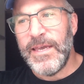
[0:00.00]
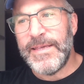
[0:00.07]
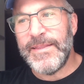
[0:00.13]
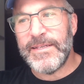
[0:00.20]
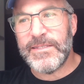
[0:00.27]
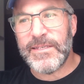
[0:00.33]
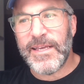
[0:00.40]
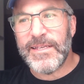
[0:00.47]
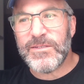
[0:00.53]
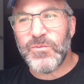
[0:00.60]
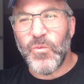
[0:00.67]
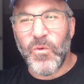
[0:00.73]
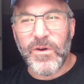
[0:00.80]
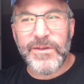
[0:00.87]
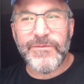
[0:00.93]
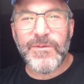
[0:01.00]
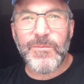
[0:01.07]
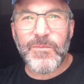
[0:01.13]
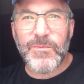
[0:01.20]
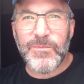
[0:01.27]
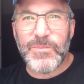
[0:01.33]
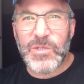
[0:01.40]
And that's, I guess, one of the
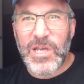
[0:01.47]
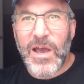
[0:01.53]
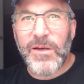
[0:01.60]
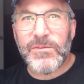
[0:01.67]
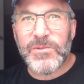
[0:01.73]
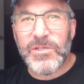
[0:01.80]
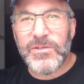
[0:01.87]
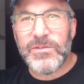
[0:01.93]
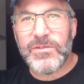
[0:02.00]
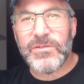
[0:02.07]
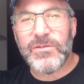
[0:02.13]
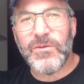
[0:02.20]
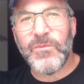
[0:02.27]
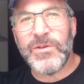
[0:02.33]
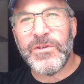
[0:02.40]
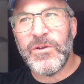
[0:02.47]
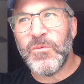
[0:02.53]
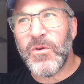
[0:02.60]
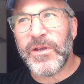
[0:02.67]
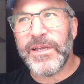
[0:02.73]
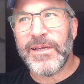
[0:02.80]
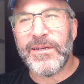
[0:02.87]
challenges when you're
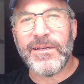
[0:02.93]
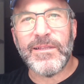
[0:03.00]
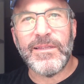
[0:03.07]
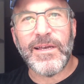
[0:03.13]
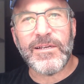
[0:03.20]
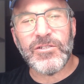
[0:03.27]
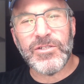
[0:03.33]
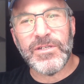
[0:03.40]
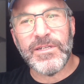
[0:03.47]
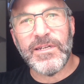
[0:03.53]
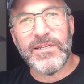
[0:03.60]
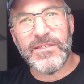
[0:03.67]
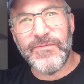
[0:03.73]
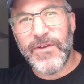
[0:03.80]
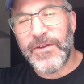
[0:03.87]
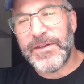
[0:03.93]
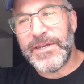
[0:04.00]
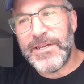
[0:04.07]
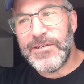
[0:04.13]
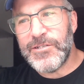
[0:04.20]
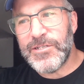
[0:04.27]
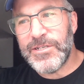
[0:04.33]
working on a collection and it's very
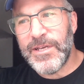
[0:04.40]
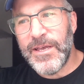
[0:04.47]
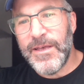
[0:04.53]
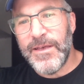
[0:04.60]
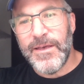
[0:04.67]
niche.